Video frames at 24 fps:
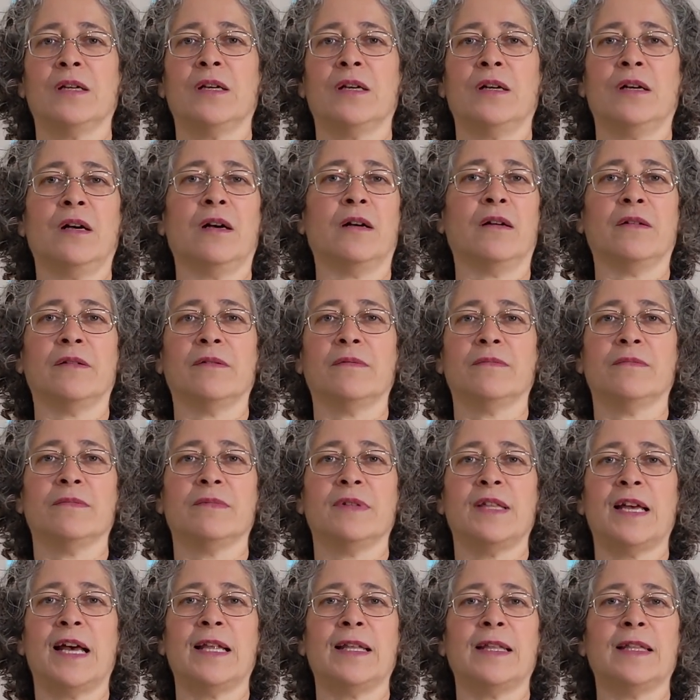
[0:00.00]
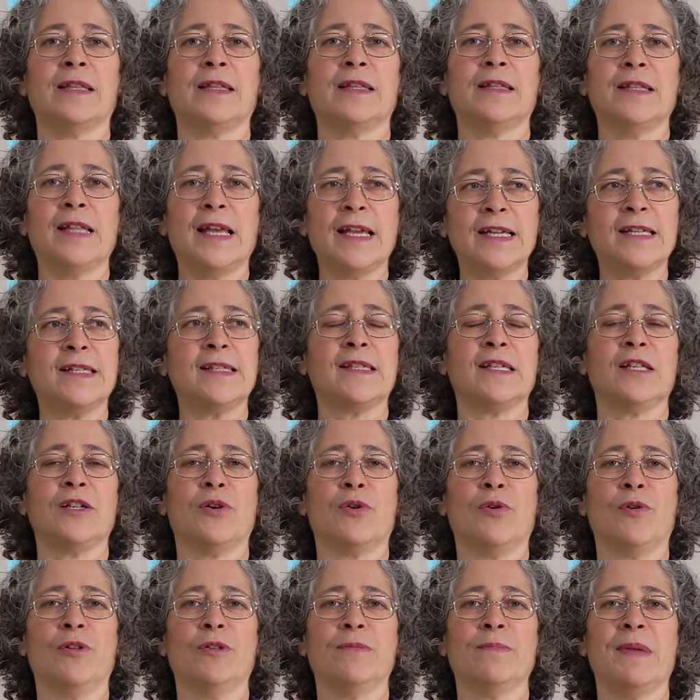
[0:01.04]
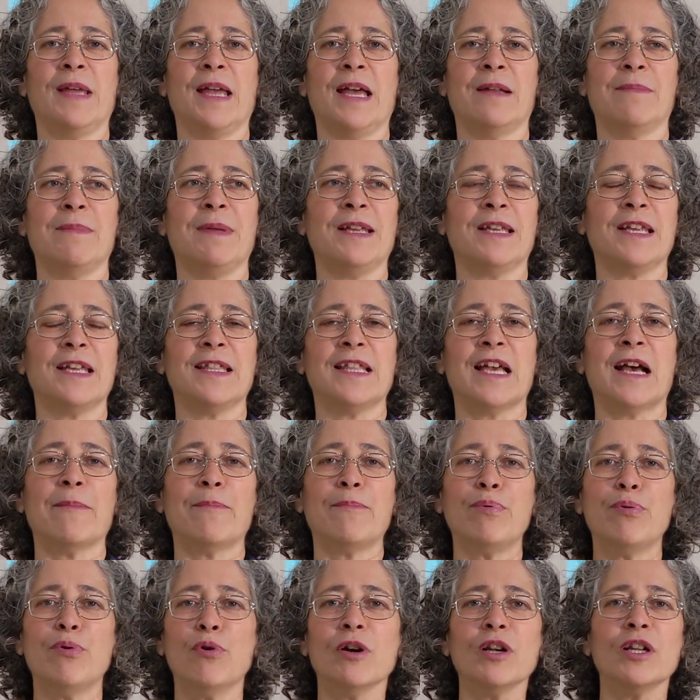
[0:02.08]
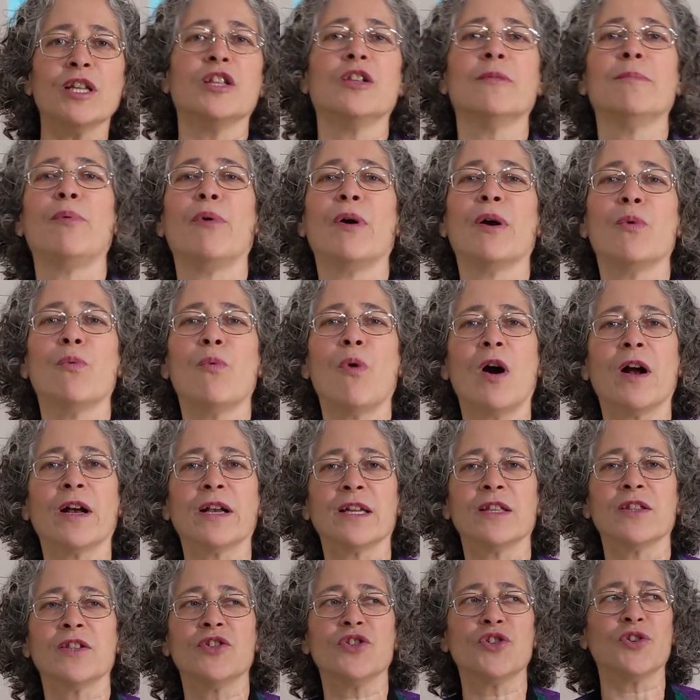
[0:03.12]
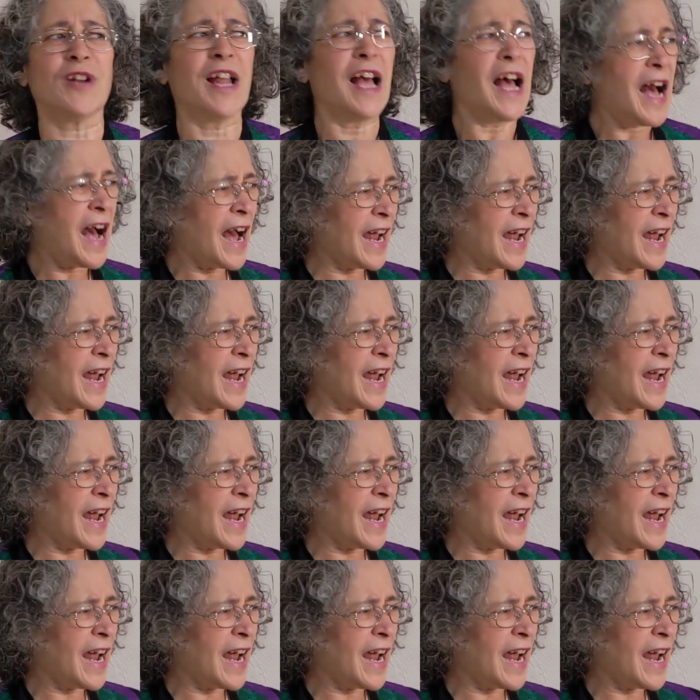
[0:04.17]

that lazy old man making that poor little boy walk in the dirt